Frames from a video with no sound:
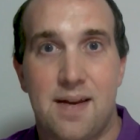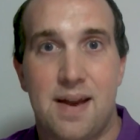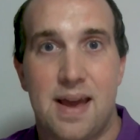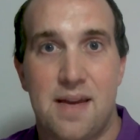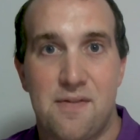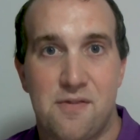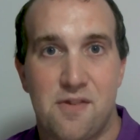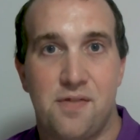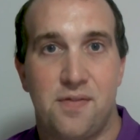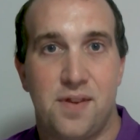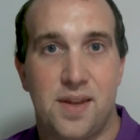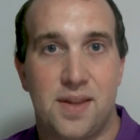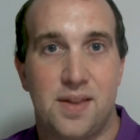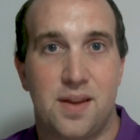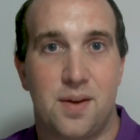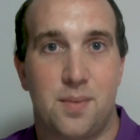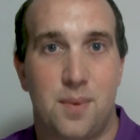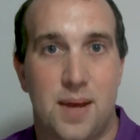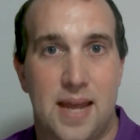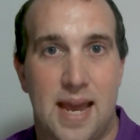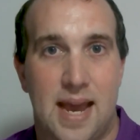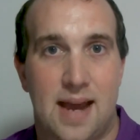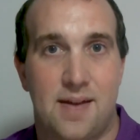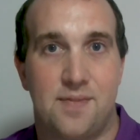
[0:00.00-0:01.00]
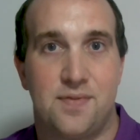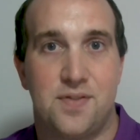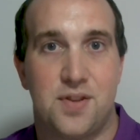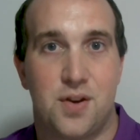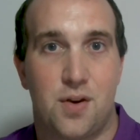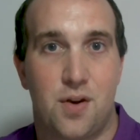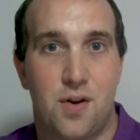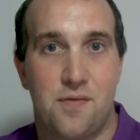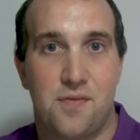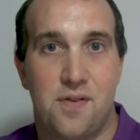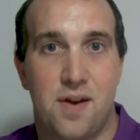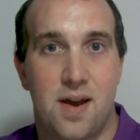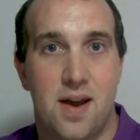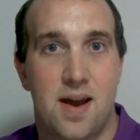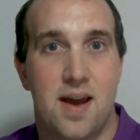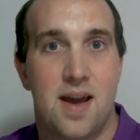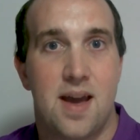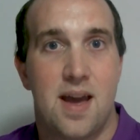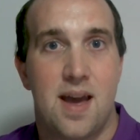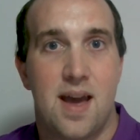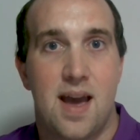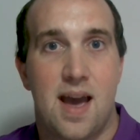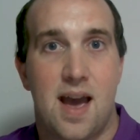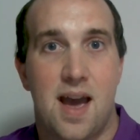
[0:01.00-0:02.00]
out everything that we have to
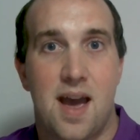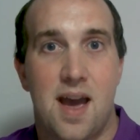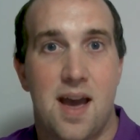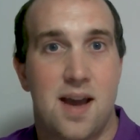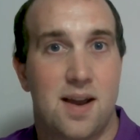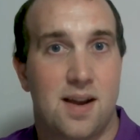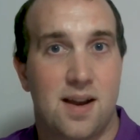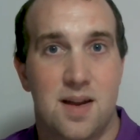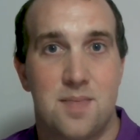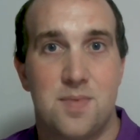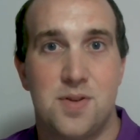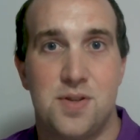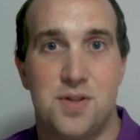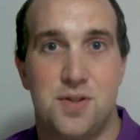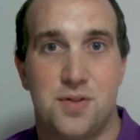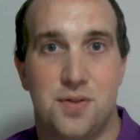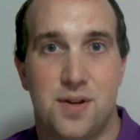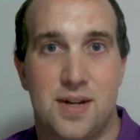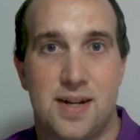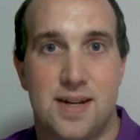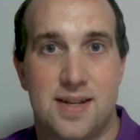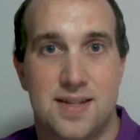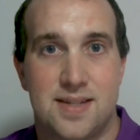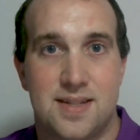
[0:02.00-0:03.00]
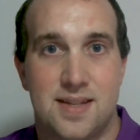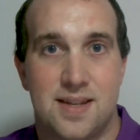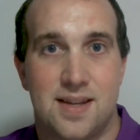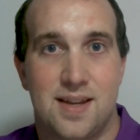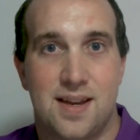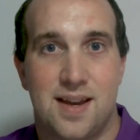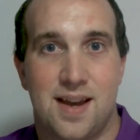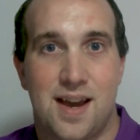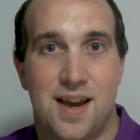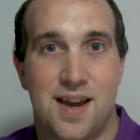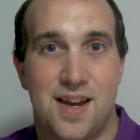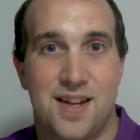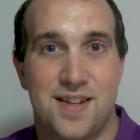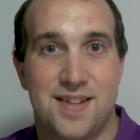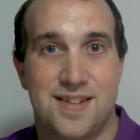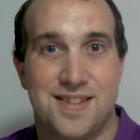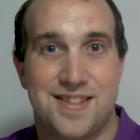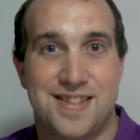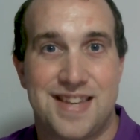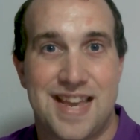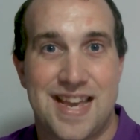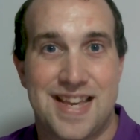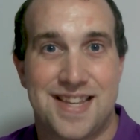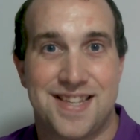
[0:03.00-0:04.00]
offer. Come and join us,
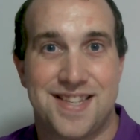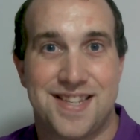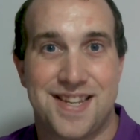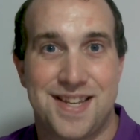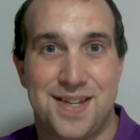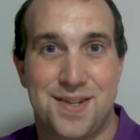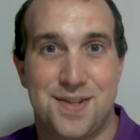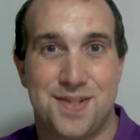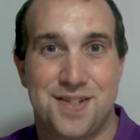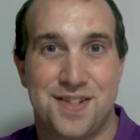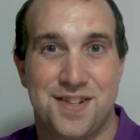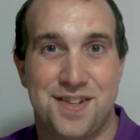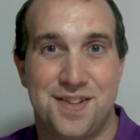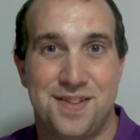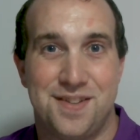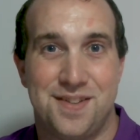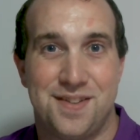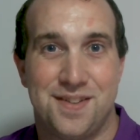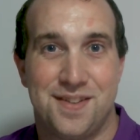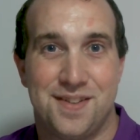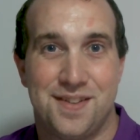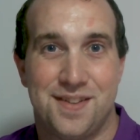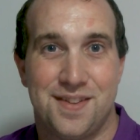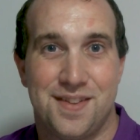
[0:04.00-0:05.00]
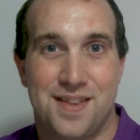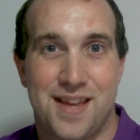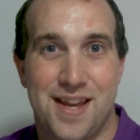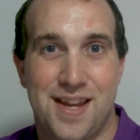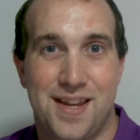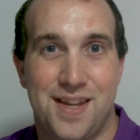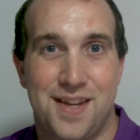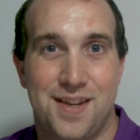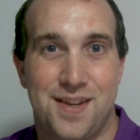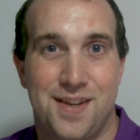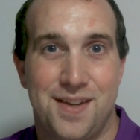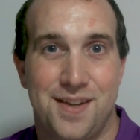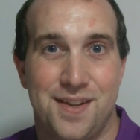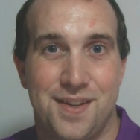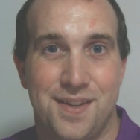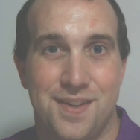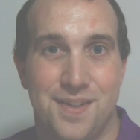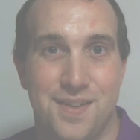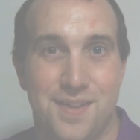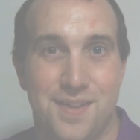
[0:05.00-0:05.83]
and see you soon. Thank you.